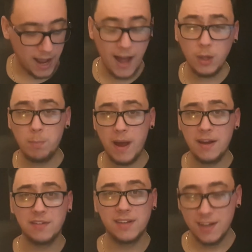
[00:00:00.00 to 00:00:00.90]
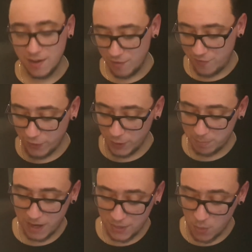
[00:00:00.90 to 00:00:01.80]
Hellbent,
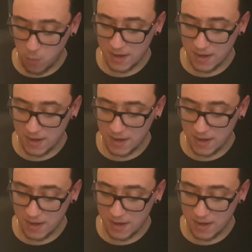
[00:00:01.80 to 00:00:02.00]
followed by the